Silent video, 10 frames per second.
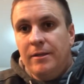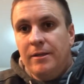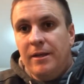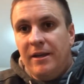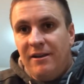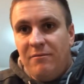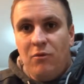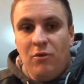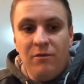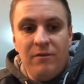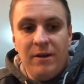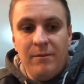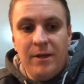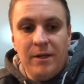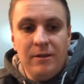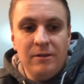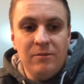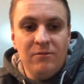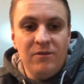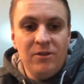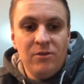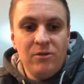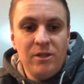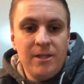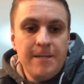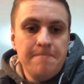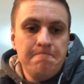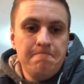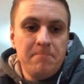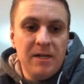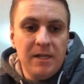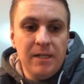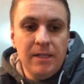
they have more of that mechanism of injury. But